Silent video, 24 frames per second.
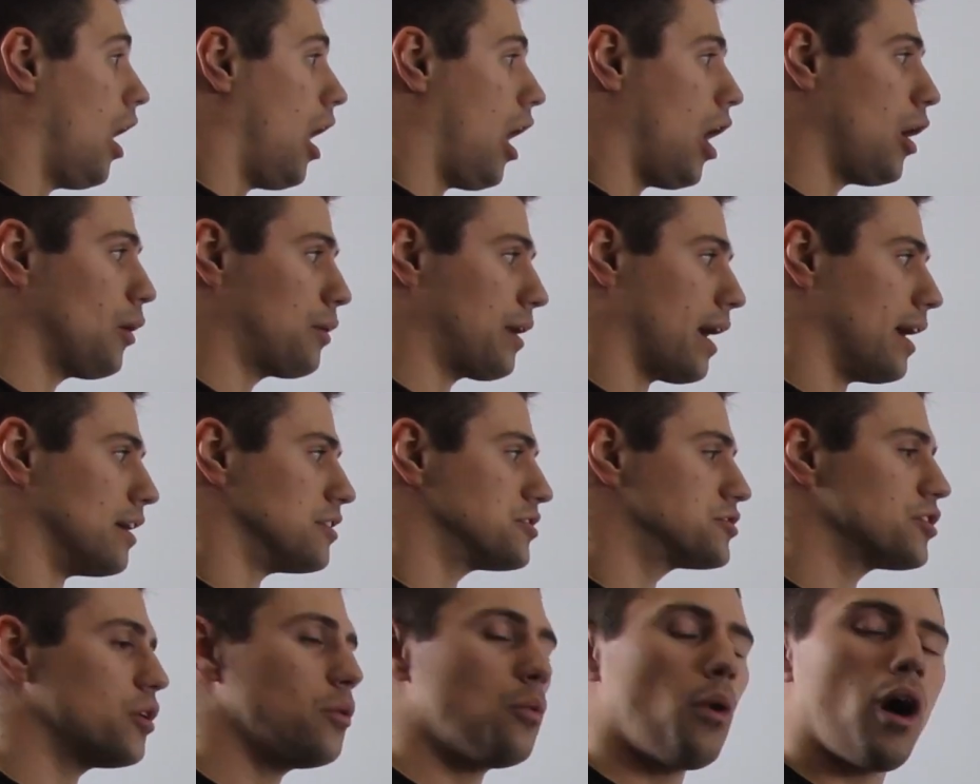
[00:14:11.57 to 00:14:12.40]
Okay,
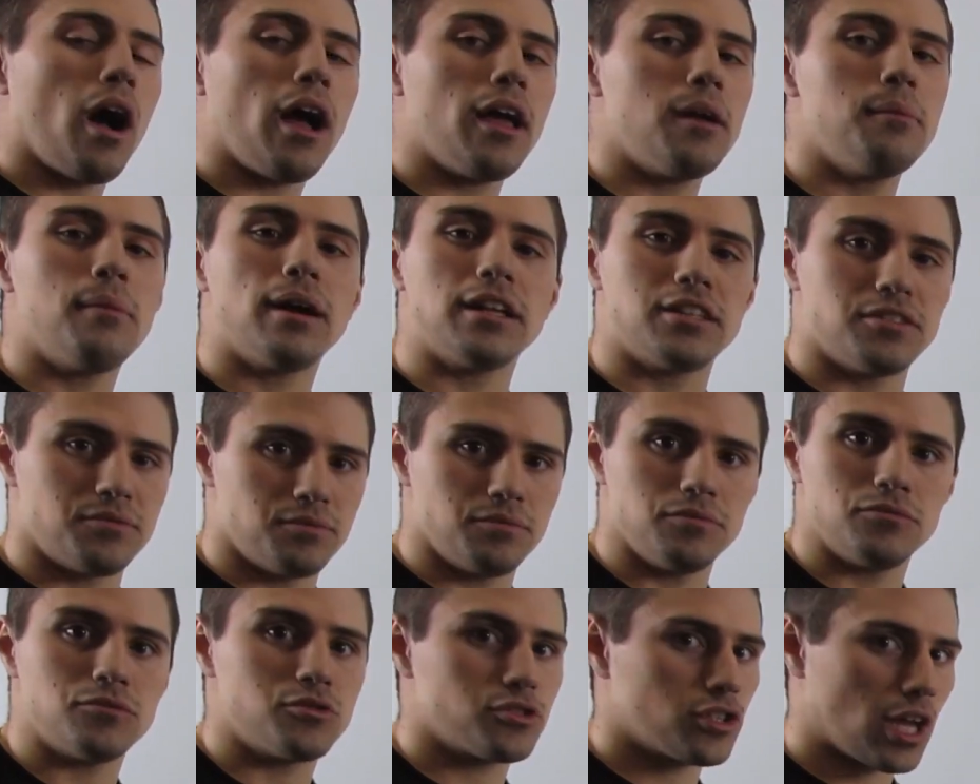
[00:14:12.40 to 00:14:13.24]
so why am I
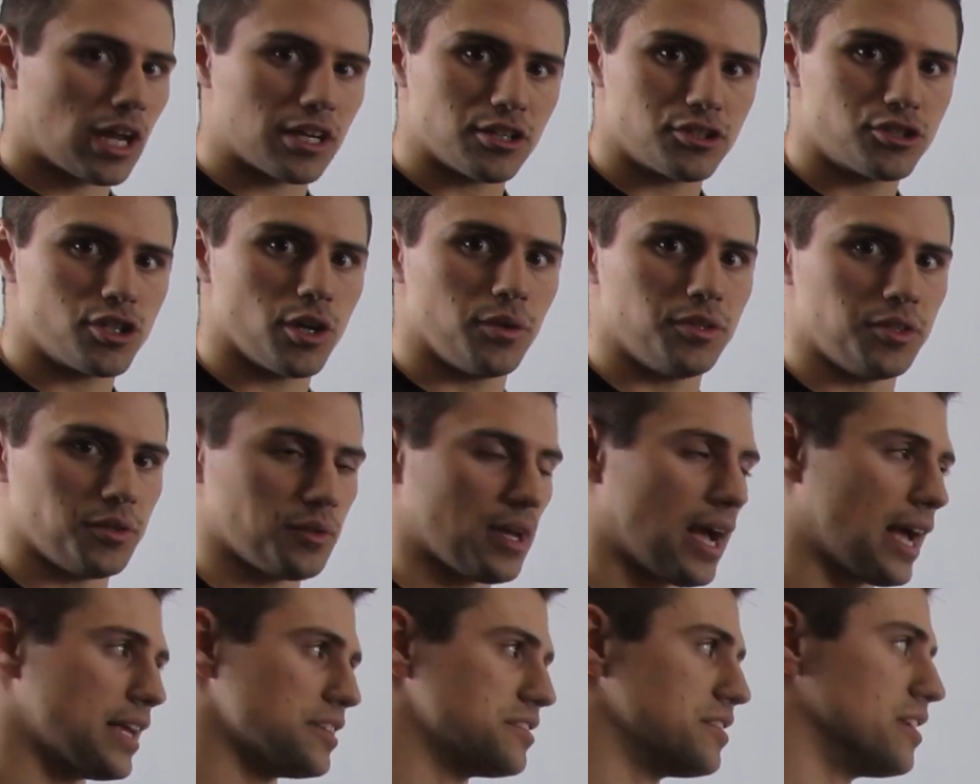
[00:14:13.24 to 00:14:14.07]
kind of showing you
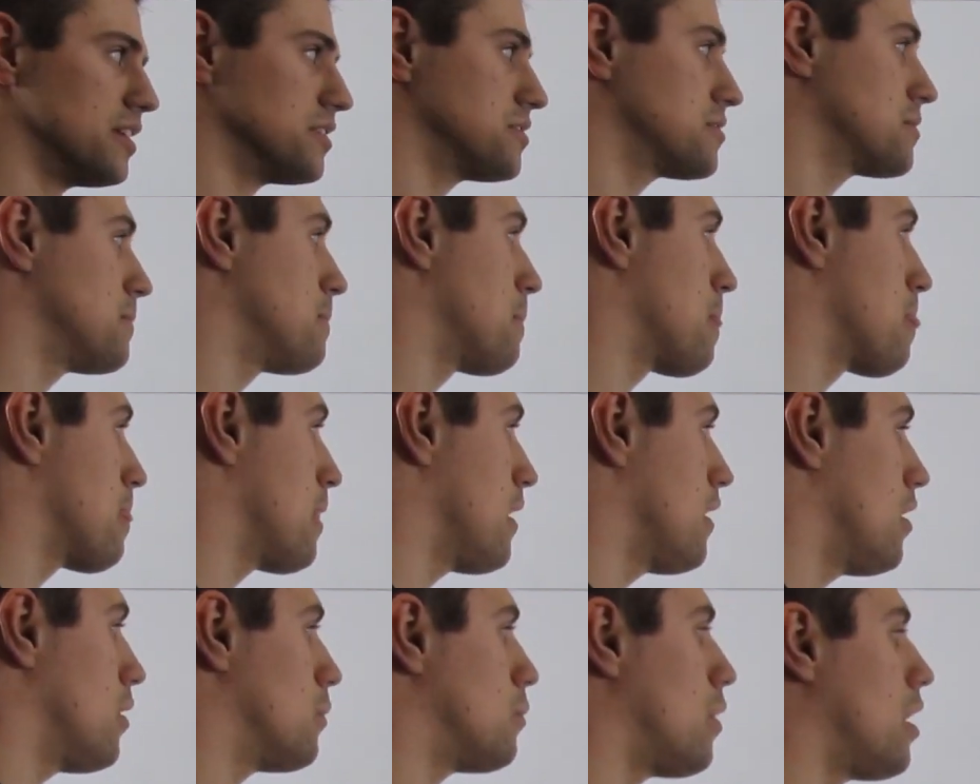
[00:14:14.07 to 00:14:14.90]
guys this?
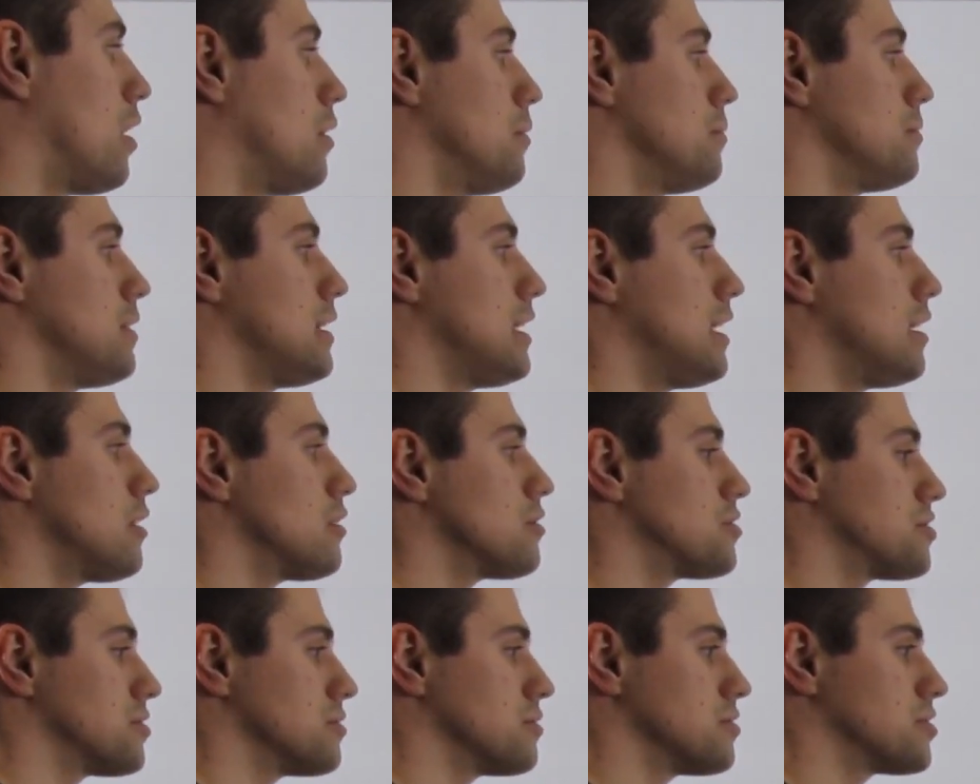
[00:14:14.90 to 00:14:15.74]
Well,
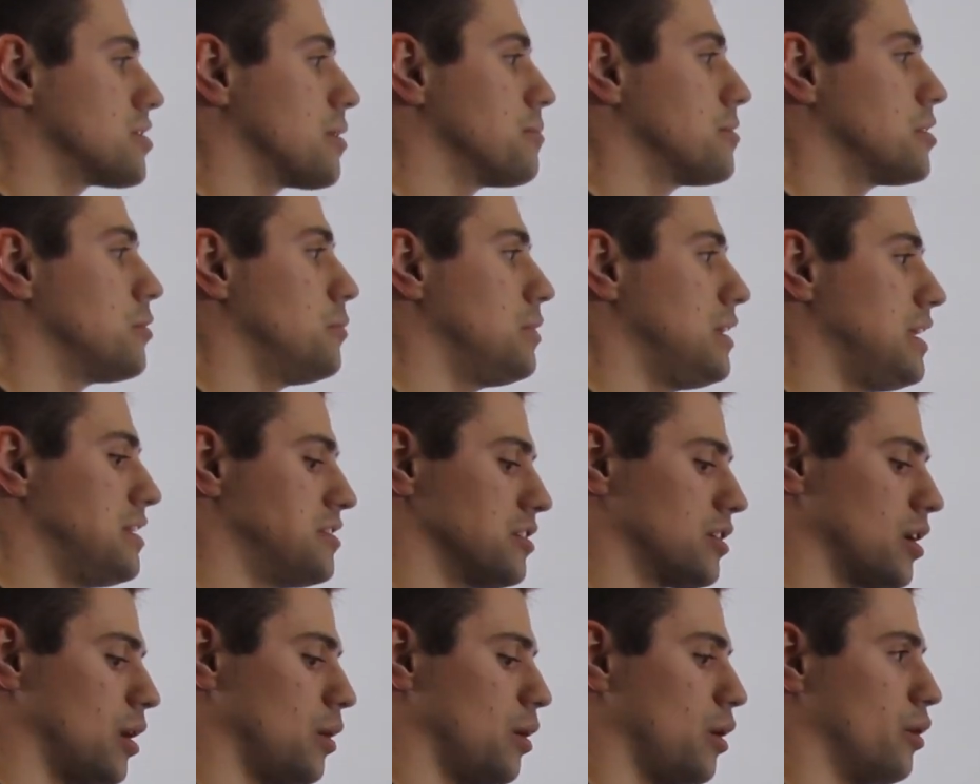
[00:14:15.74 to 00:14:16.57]
here's something we need to
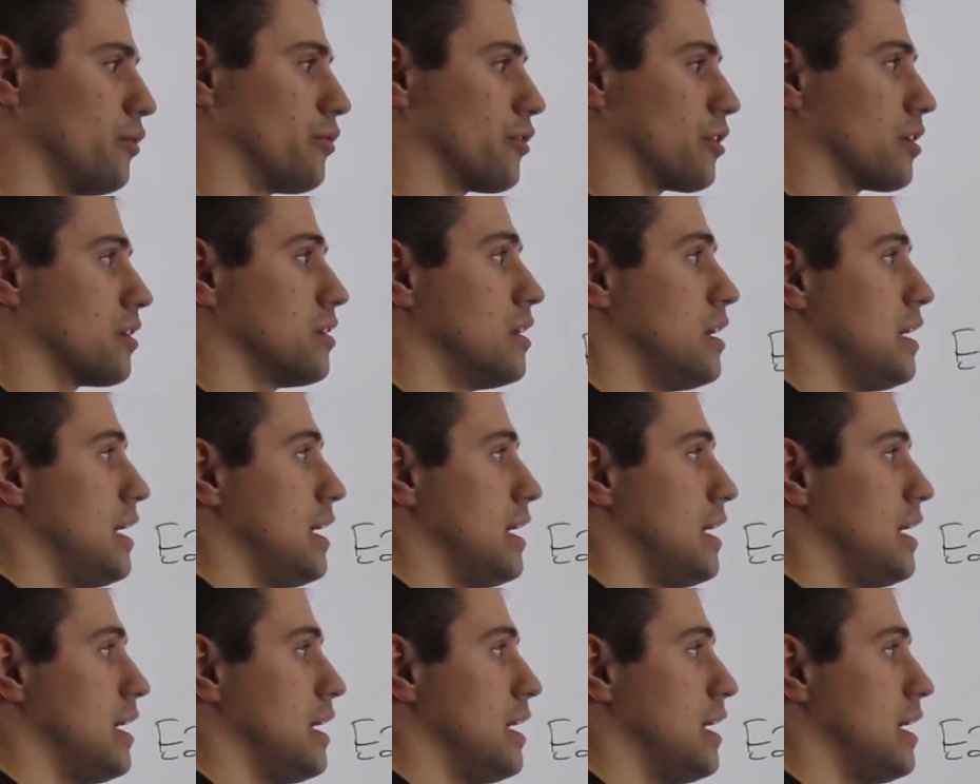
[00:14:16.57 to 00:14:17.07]
go over,